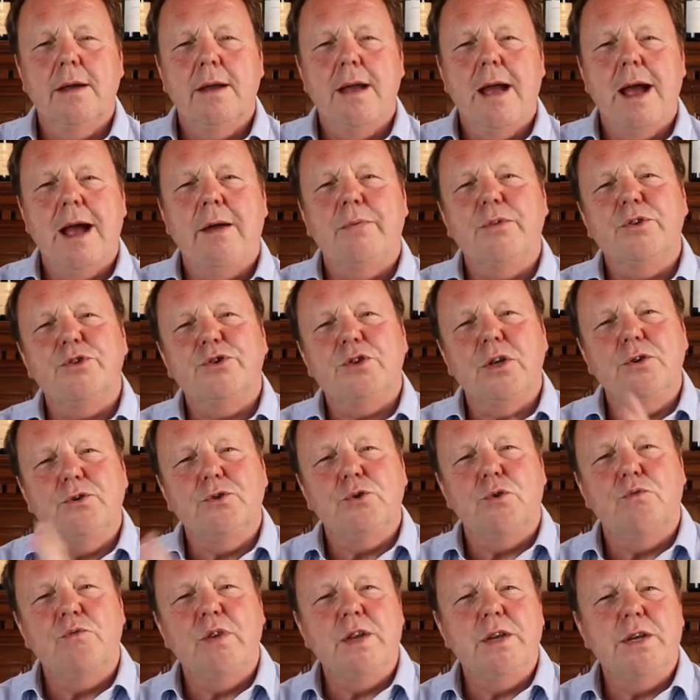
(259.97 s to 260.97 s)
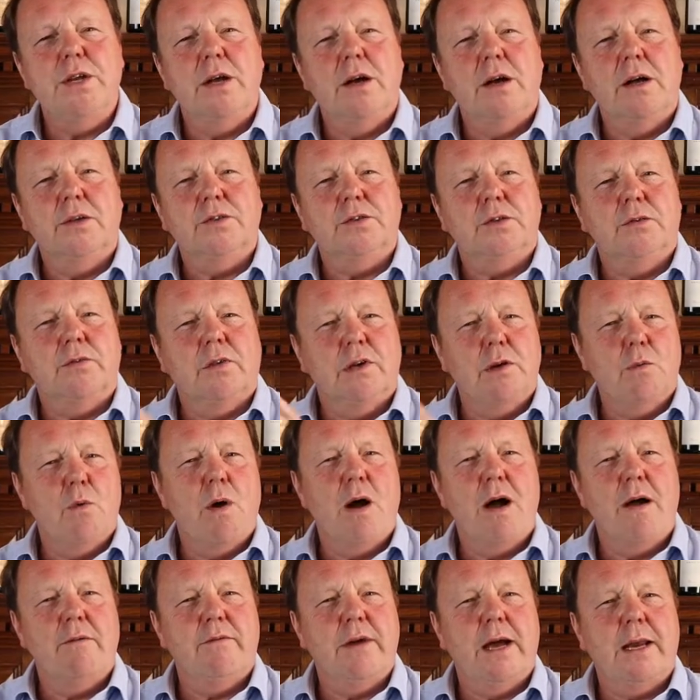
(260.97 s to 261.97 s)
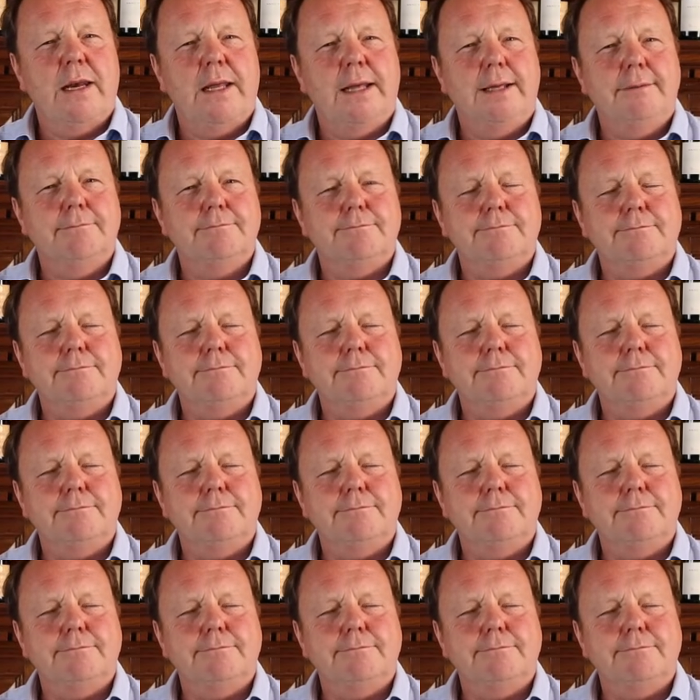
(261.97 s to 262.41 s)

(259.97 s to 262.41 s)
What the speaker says: and the central vineyards of the Loire Valley.